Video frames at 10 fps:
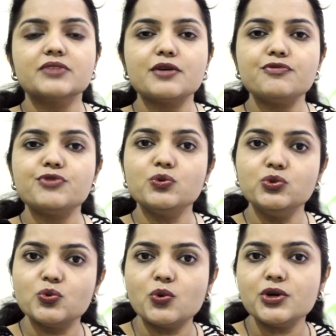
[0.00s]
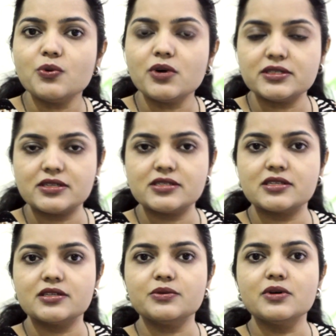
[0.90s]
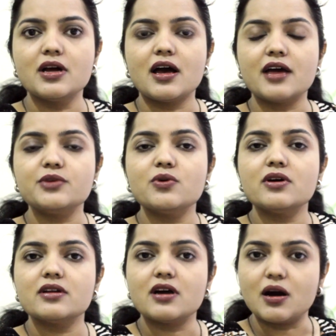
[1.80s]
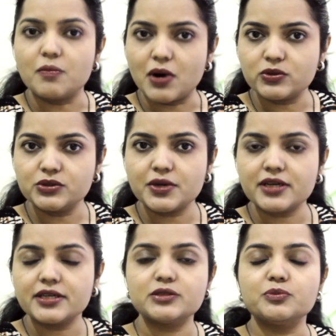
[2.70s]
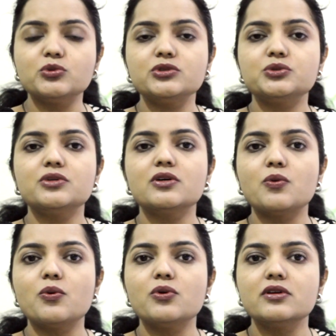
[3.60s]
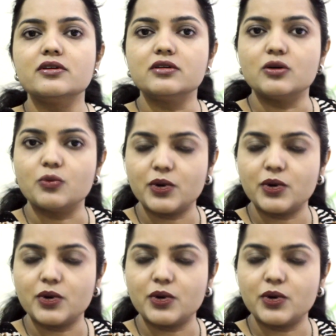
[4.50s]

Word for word: if you know you are sensitive and you are about to get exposed to the cold uh,